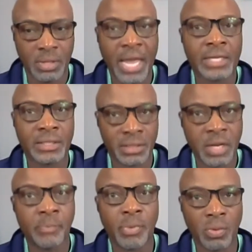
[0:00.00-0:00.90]
as
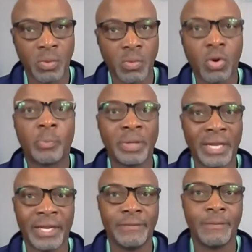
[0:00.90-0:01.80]
simple or
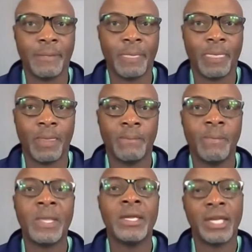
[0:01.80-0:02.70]
plain.
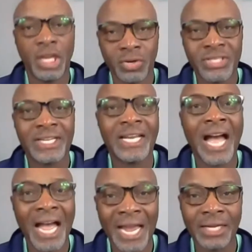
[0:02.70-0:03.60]
Here's a
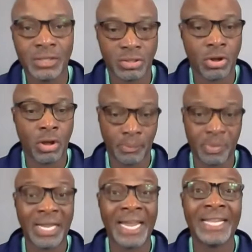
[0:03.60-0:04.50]
guide called
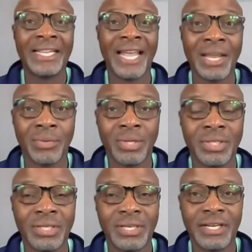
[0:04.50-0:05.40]
Plain
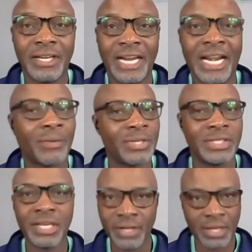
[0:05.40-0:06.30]
Language. And I
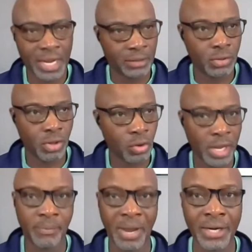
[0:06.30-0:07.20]
received it like,
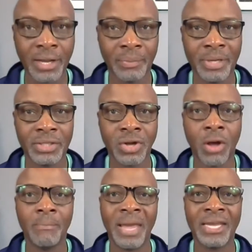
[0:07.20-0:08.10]
okay, my company is
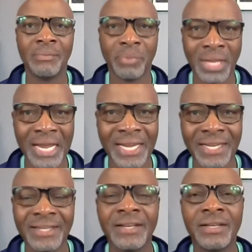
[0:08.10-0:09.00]
called Make It
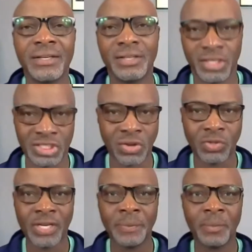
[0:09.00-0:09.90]
Plain
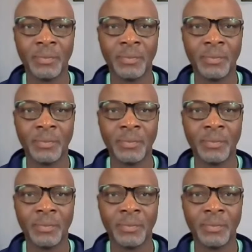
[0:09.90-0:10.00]
Consulting.